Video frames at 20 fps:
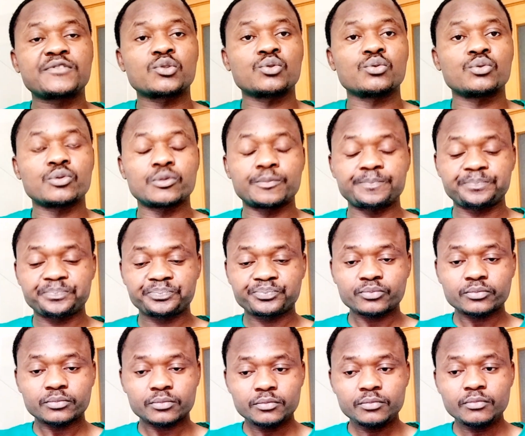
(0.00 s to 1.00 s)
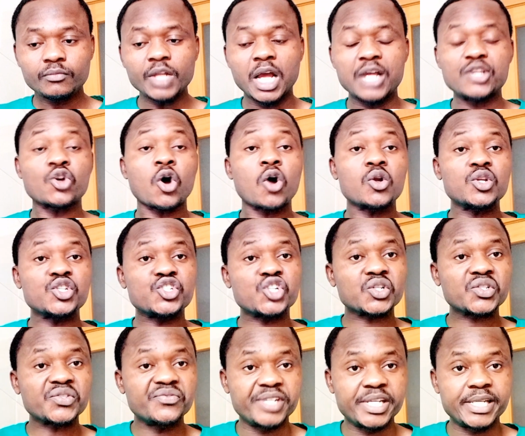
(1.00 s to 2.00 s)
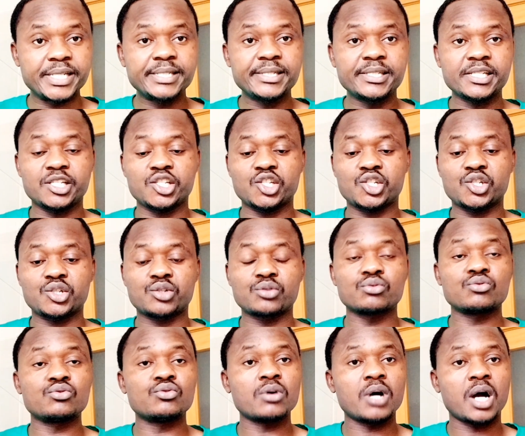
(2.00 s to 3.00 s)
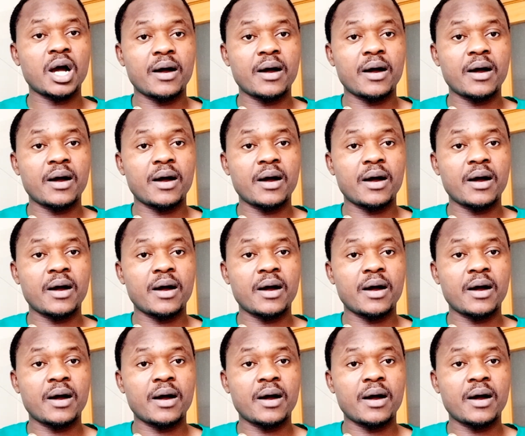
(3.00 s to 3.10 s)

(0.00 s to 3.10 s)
to, all you just need is to